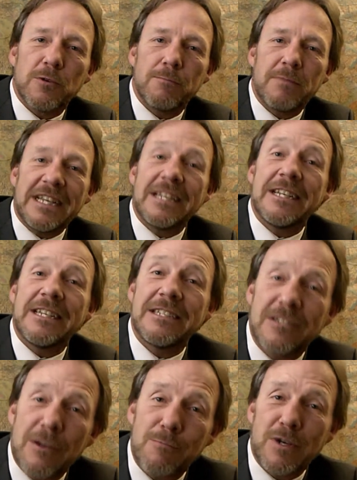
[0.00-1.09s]
be
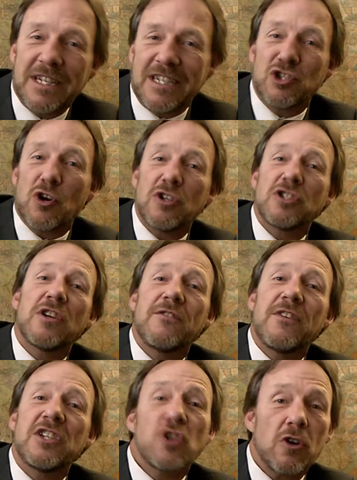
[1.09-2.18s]
somebody in charge of
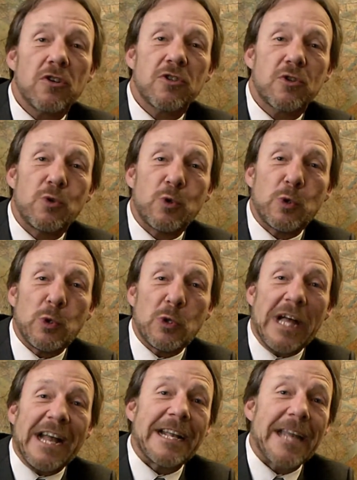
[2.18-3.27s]
a charter school
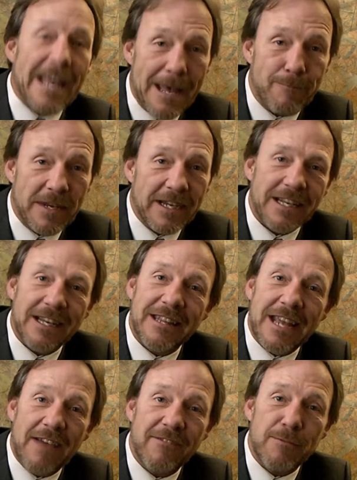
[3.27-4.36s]
like Epic. They
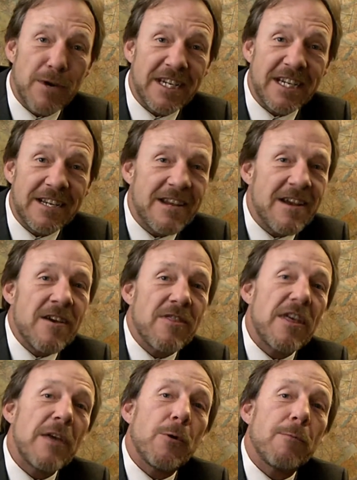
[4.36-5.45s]
have the money,
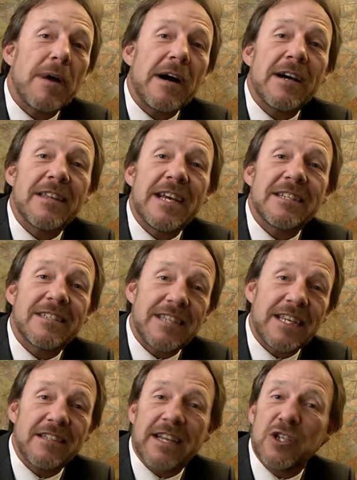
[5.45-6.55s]
they will buy that
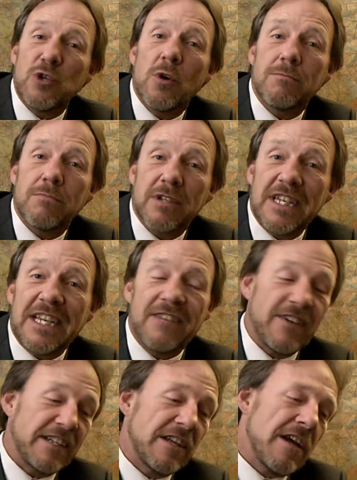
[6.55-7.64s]
seat like you won't believe.
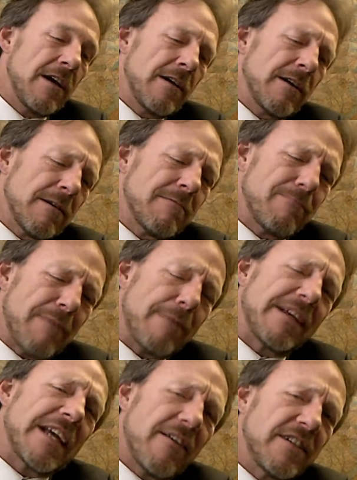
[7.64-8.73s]
And maybe
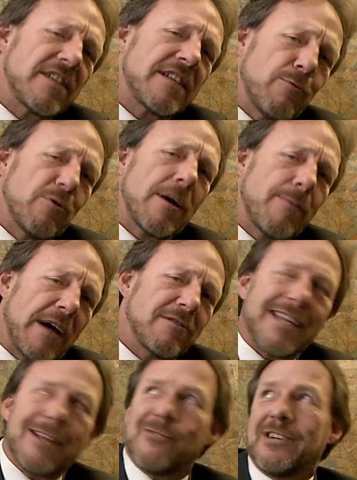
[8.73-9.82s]
Kevin Stitt will come out and
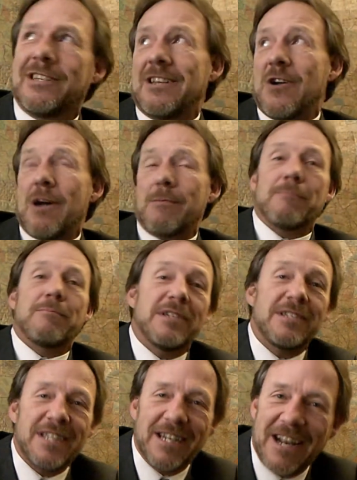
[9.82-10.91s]
say, well, I'm a
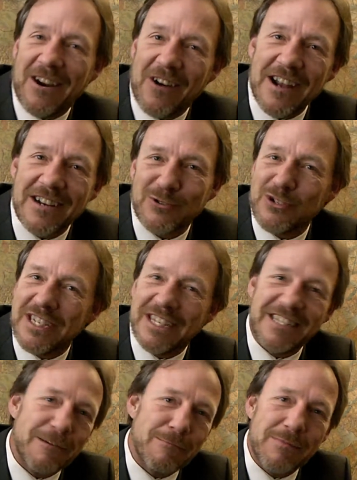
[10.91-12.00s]
billionaire, I don't need
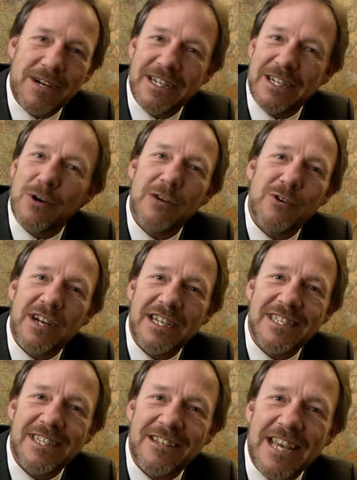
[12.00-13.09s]
the money, why would I
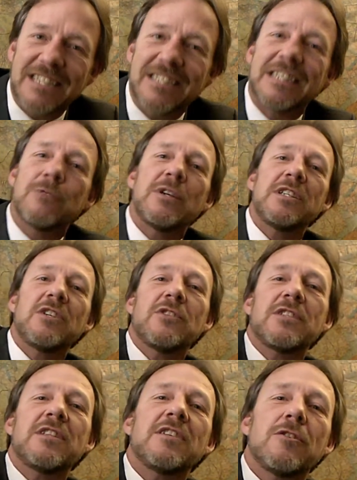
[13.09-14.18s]
sell that seat? Well, it's
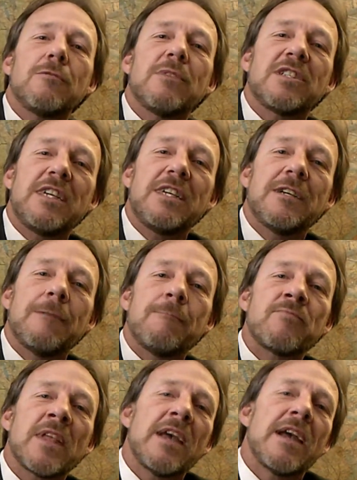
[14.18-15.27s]
not so much him
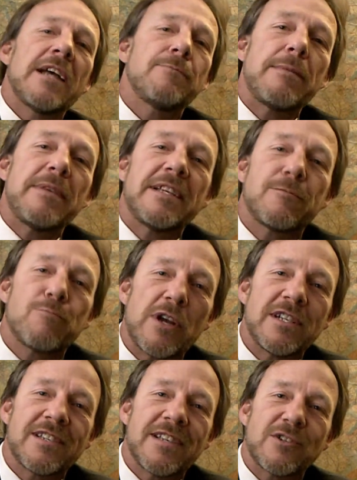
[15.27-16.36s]
as maybe his
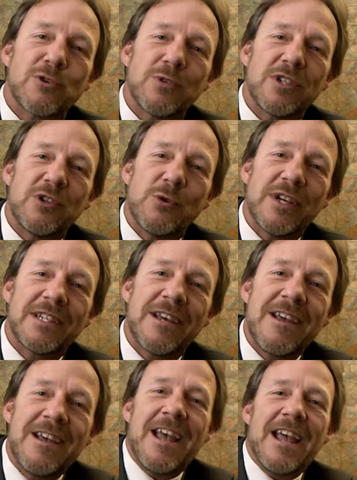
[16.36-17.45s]
predecessor would do it.
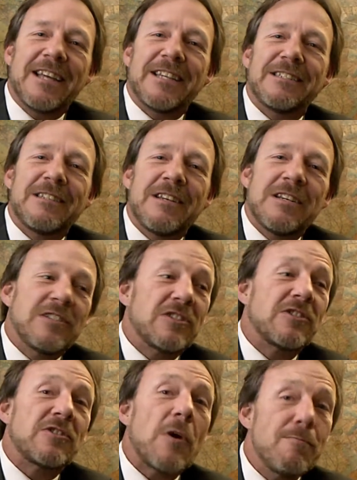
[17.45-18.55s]
And
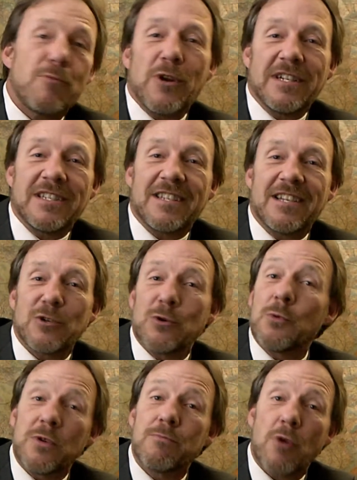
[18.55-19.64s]
some predecessor
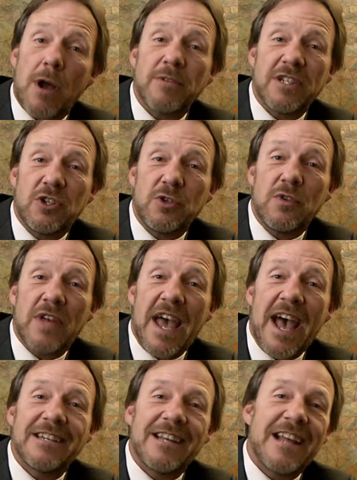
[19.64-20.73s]
would probably do
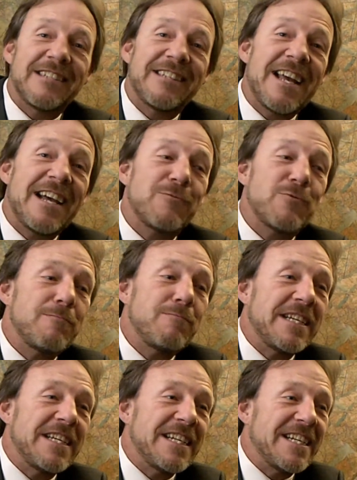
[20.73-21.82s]
that, and that would
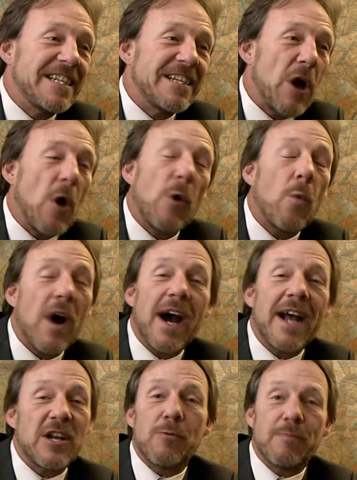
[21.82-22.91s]
be a
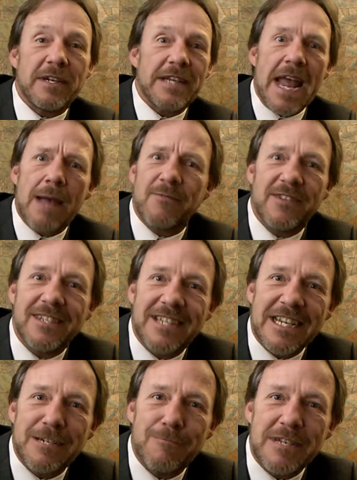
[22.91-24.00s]
wide open gap for this
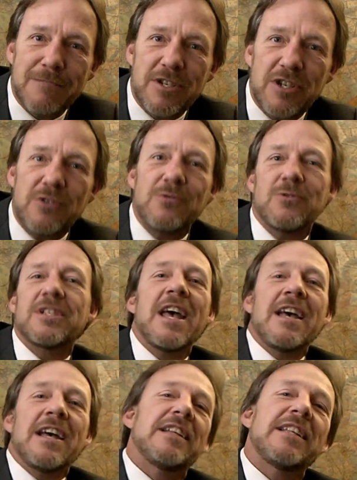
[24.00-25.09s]
thing to be abused.
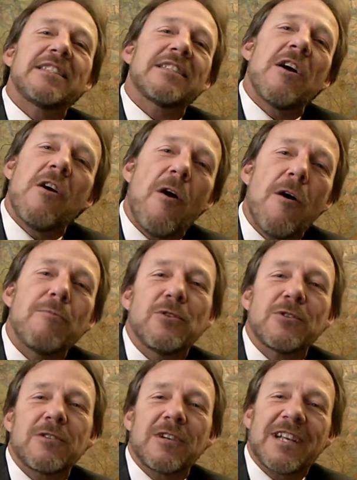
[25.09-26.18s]
And that's almost
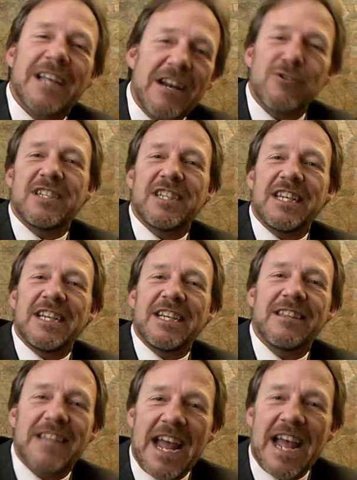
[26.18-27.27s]
guarantee
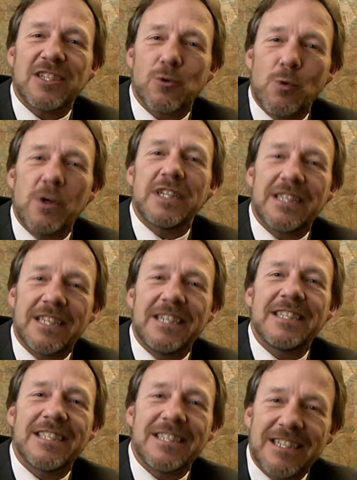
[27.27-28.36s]
that's what
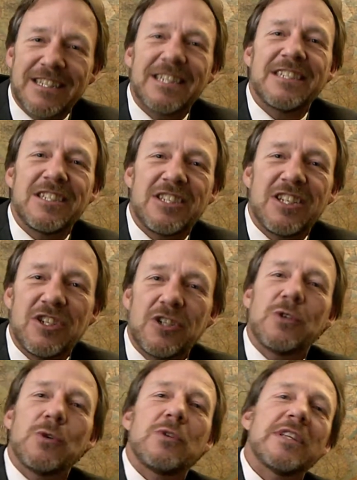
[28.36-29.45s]
this is intended to
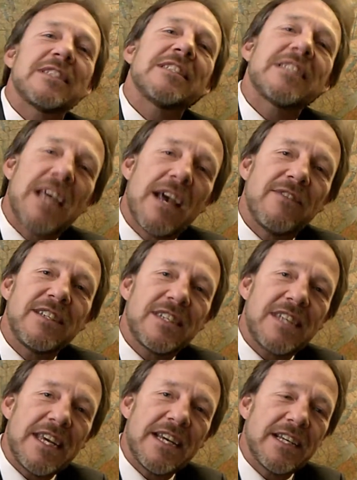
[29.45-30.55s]
do. This is Kevin
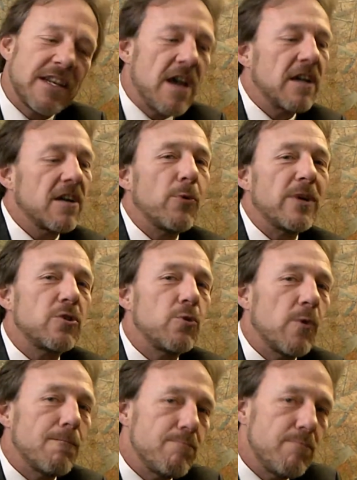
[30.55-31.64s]
Stitt going to
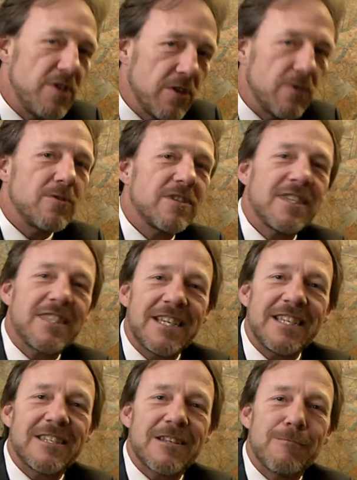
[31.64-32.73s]
abuse the
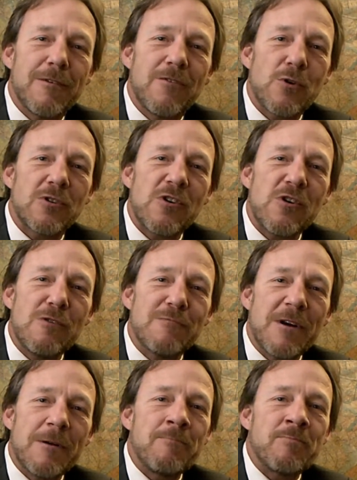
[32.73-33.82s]
system of Oklahoma